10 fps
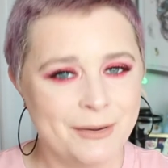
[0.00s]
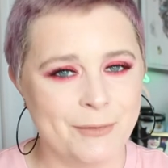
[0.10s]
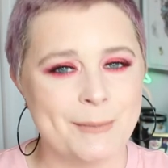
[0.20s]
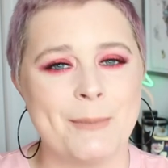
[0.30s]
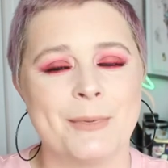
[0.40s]

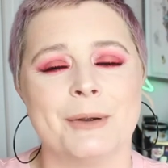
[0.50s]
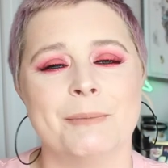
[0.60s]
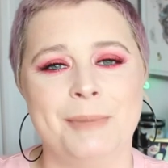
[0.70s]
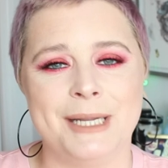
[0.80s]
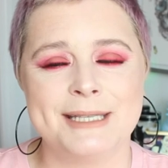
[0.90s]

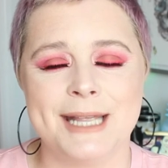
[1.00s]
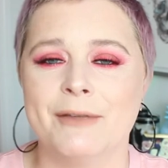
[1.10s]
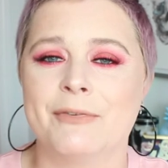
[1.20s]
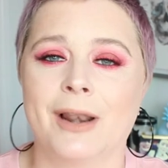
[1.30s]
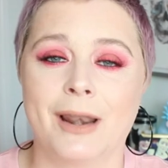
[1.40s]
Remember, be
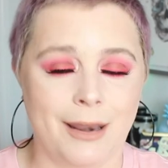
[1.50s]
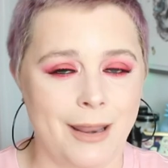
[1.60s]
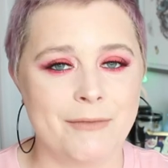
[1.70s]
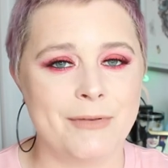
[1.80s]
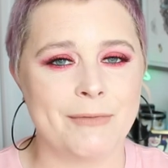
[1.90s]
safe,
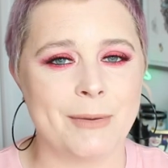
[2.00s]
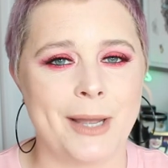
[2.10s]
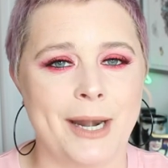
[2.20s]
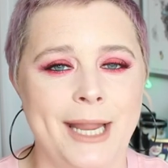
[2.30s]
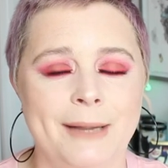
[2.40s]
love
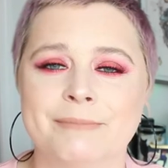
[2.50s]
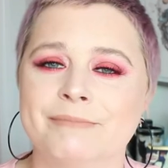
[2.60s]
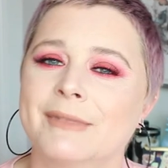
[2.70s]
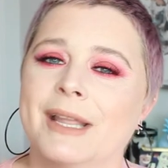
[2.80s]
everybody,